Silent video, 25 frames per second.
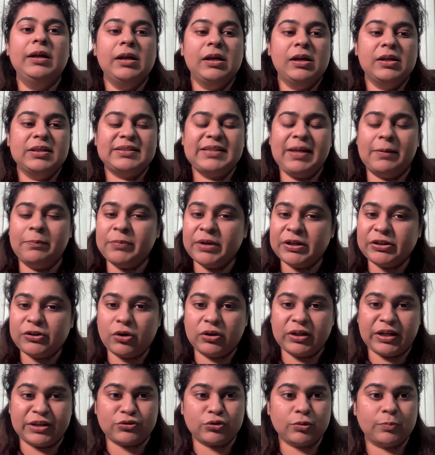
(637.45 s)
submit
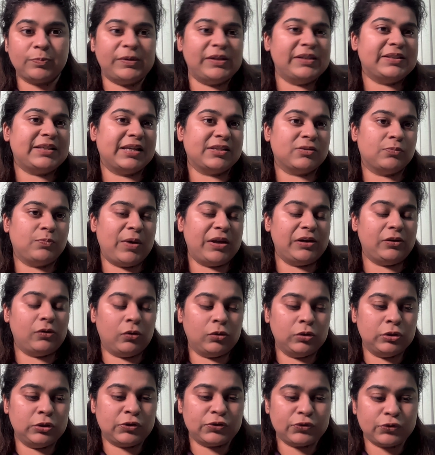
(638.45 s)
your SOPs as well.
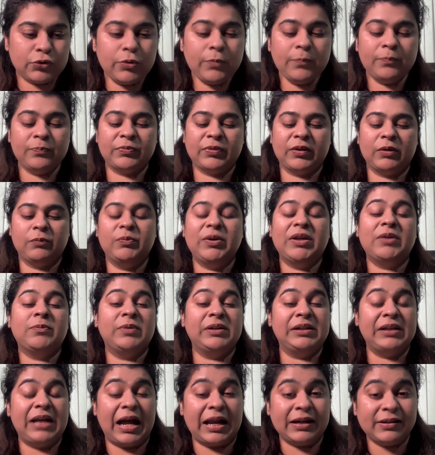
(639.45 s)
Also, we
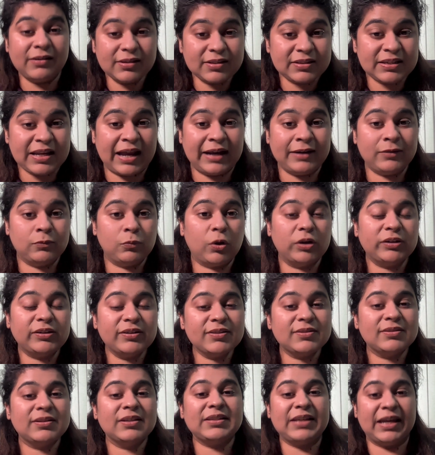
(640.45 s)
will understand what
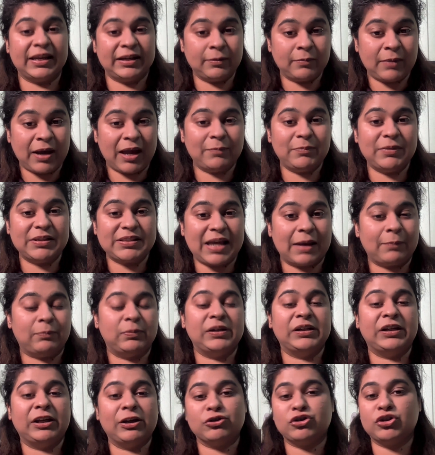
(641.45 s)
is this NMIMS
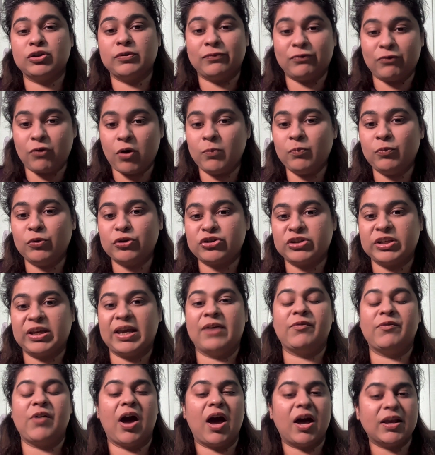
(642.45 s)
application form which they
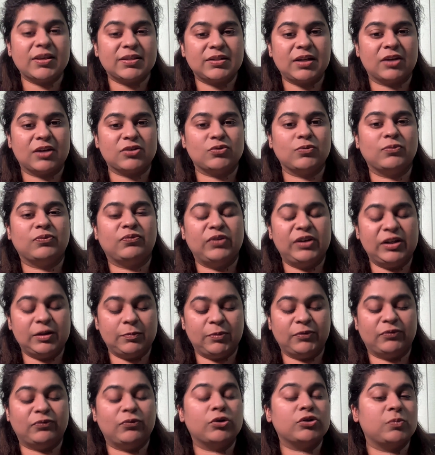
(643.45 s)
have asked us to fill
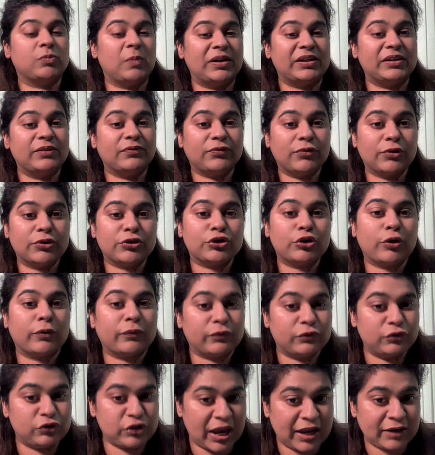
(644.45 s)
before 21st
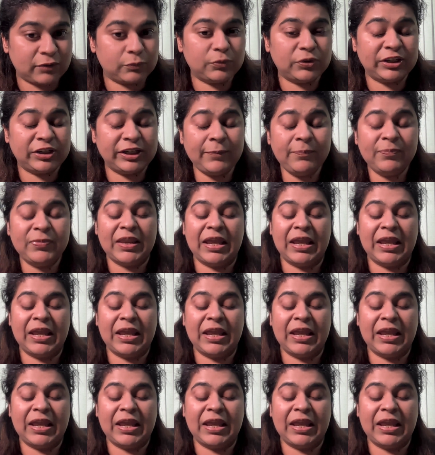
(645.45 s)
of January,